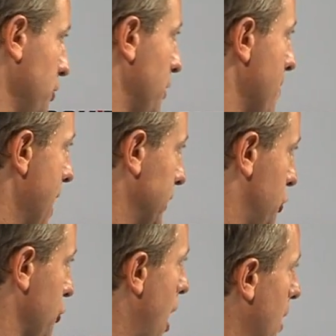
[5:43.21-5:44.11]
do the
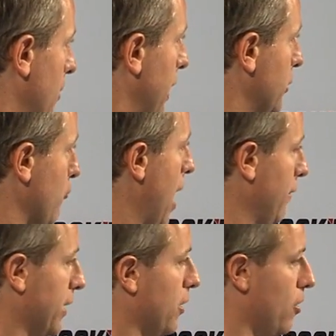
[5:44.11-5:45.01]
best job at
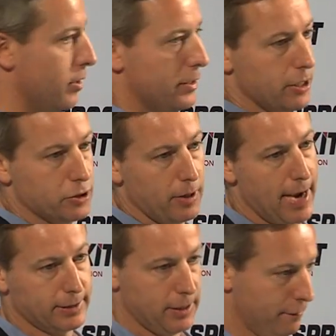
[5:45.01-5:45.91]
driving earned digital
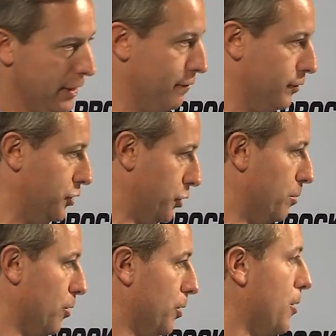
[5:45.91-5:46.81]
activity for
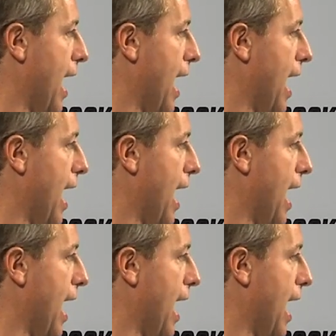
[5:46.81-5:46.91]
Subaru